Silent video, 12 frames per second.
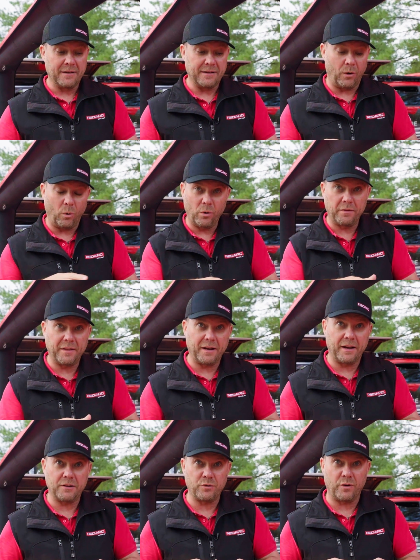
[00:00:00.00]
Now, all of the
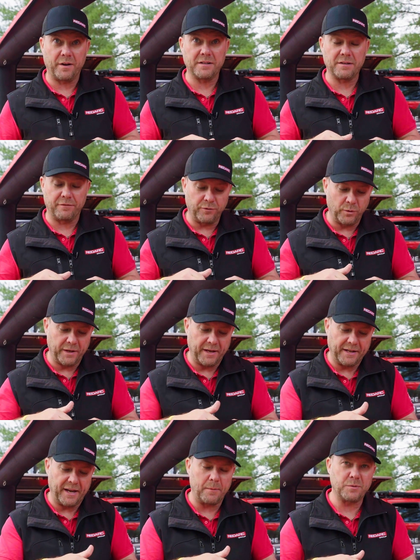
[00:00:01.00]
electronics are fully
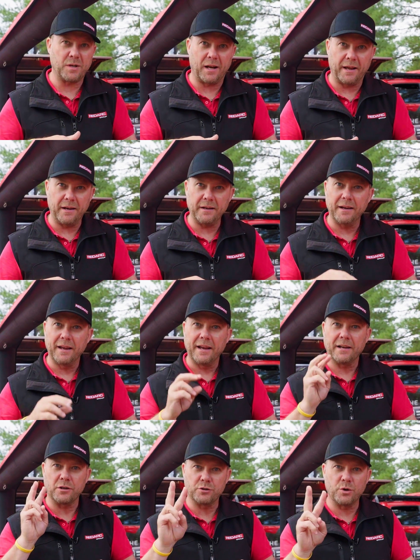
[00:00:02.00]
encapsulated
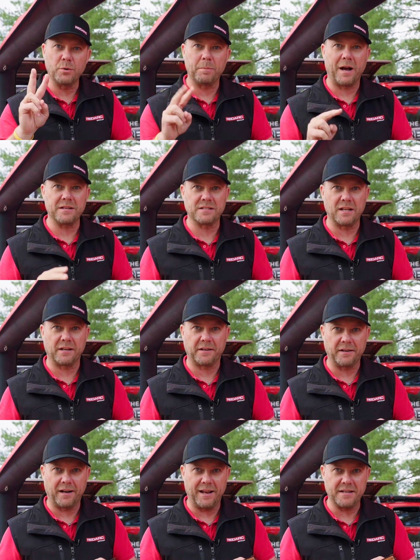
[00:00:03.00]
in a two-part
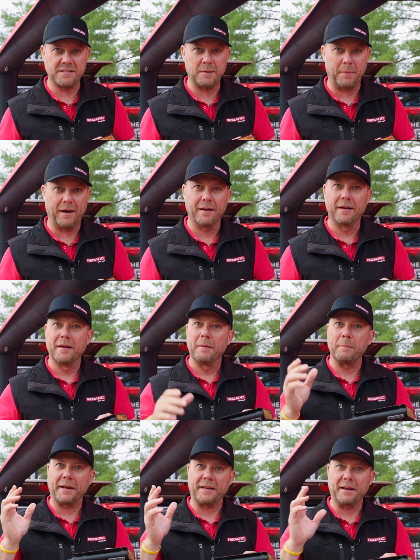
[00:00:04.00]
silicon elastomer,
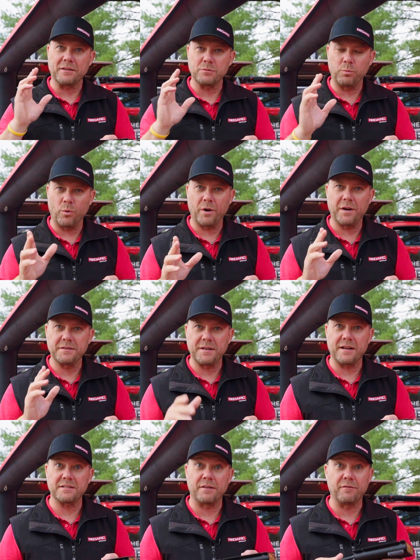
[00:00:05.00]
making us water,
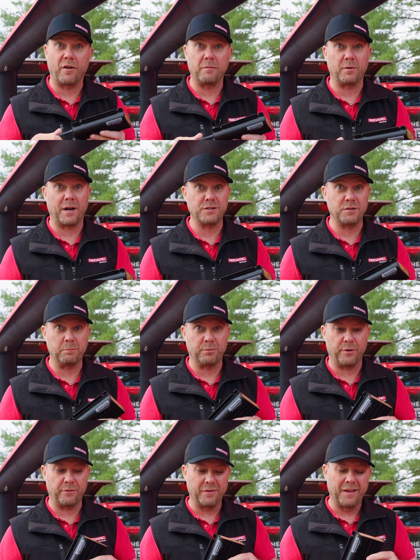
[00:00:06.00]
dust, and vibration
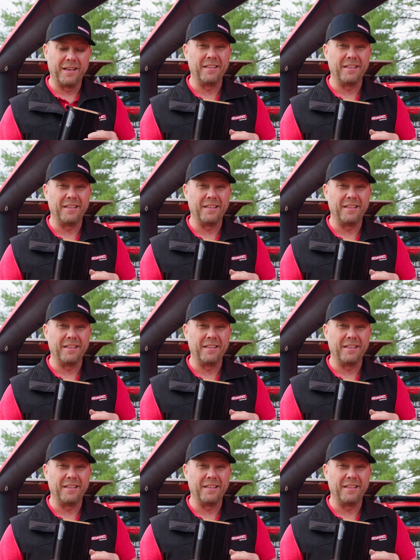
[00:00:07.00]
proof.